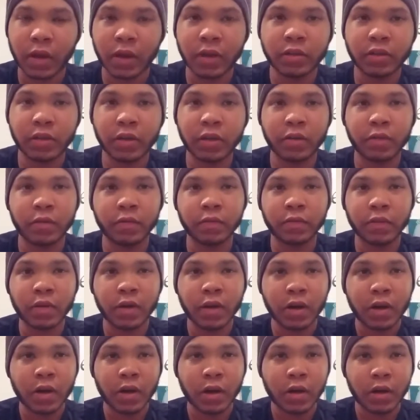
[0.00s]
I should have
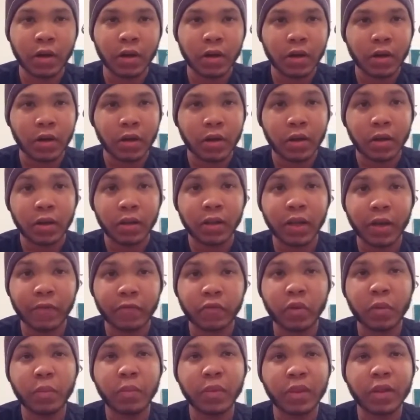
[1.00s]

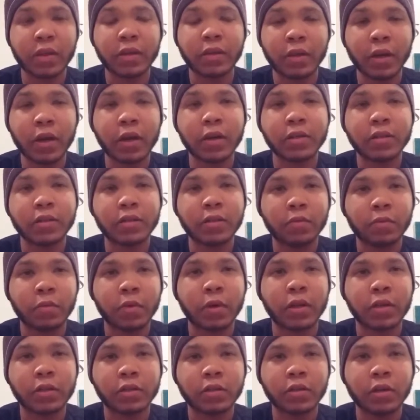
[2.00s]
left him in the dust
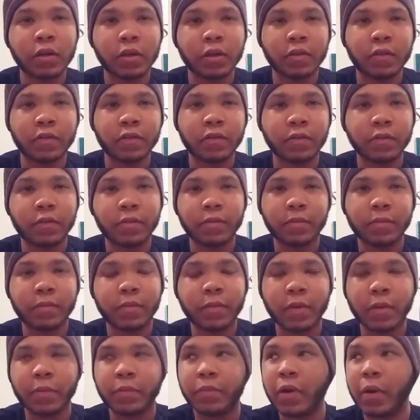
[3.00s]
when I should have,
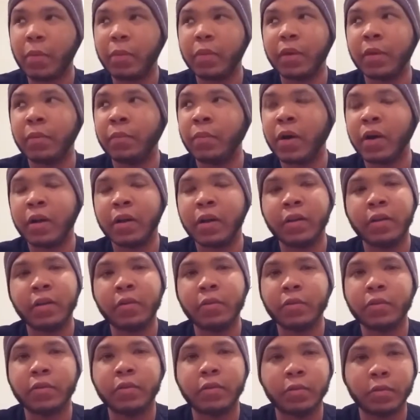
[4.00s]
probably about a
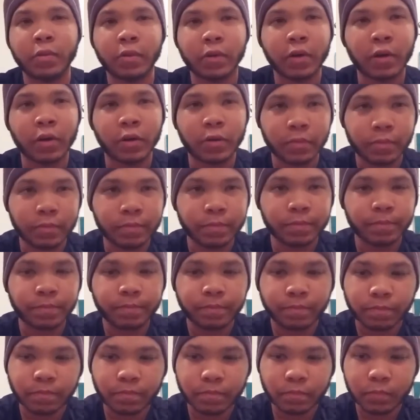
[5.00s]
year or two ago.
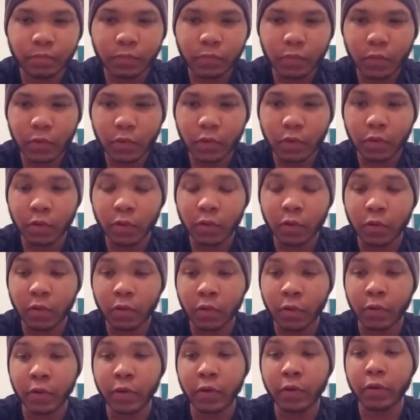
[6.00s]

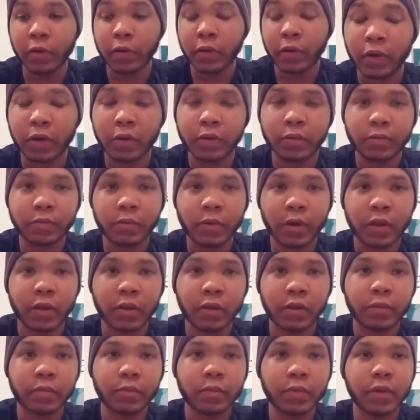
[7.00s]
Or a ago,
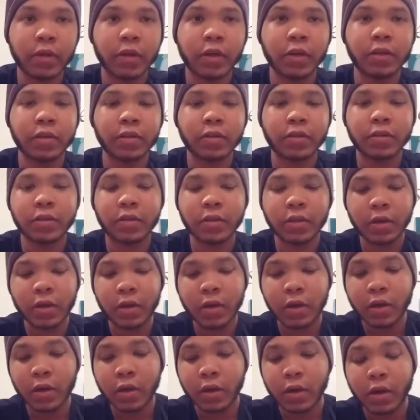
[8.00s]
rather, because
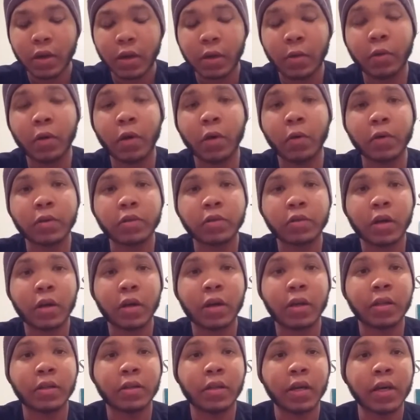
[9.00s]
he would always
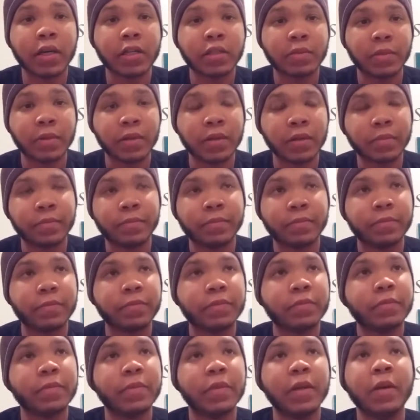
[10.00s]
try to entice me to,
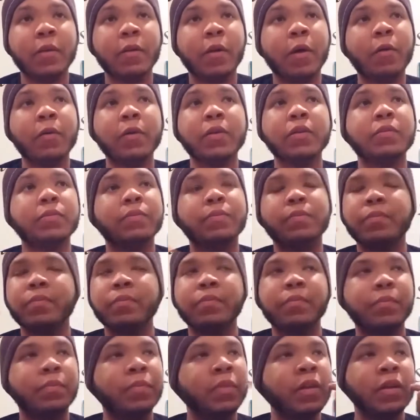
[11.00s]
he would always
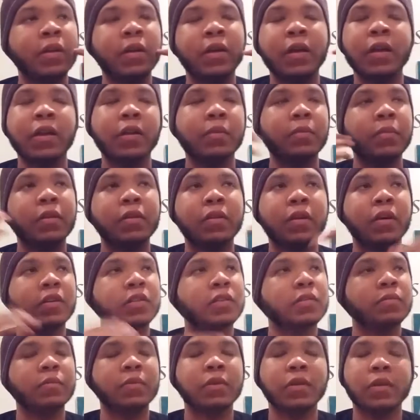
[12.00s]
be hitting me,
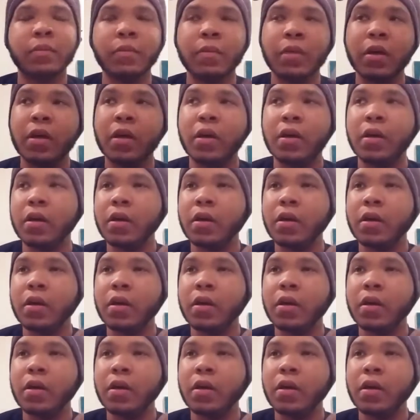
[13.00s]
touching me.